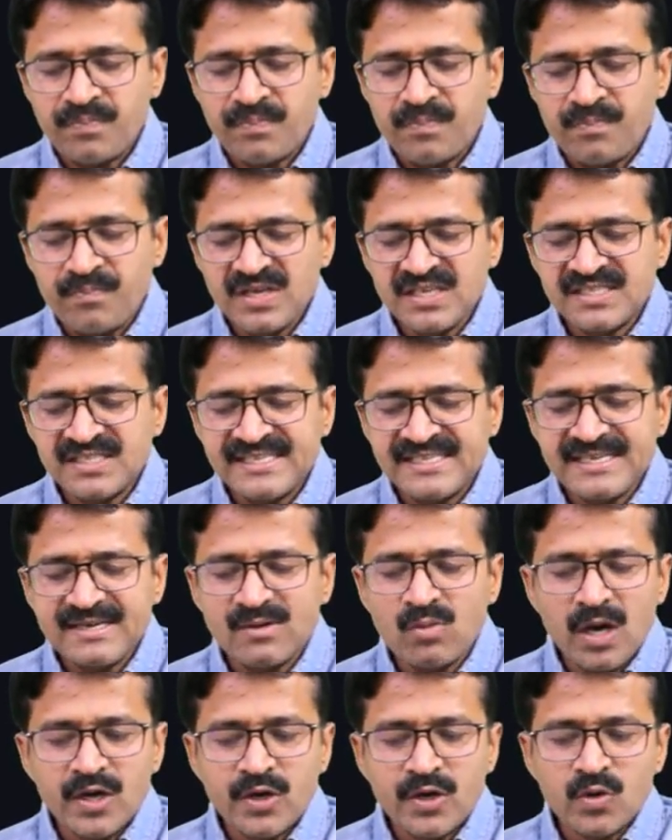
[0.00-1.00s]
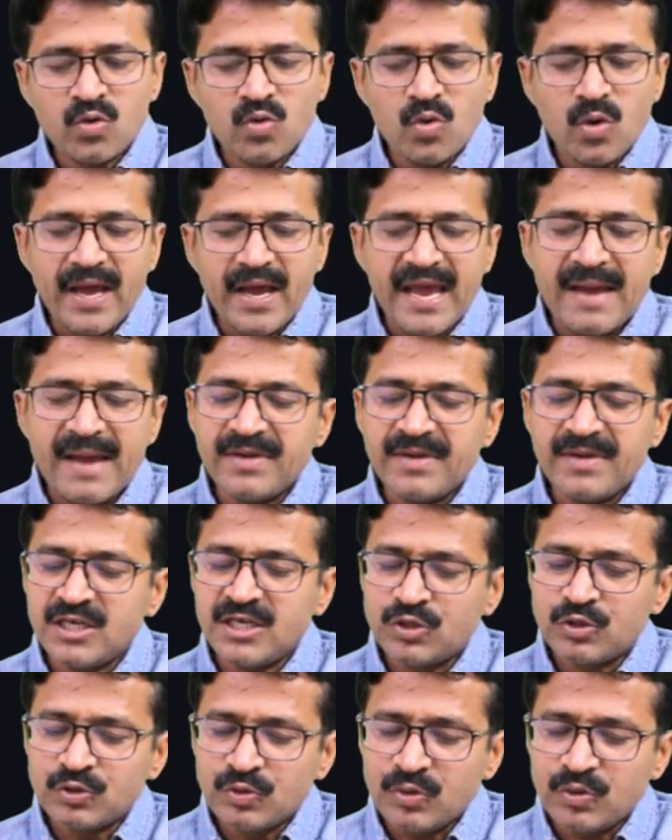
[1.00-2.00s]
is equal to M
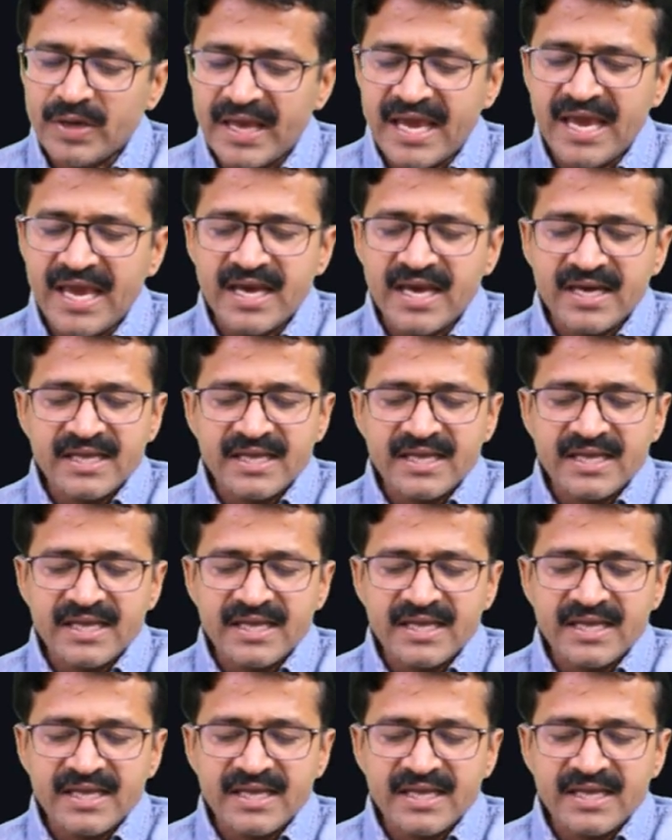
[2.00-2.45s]
into A,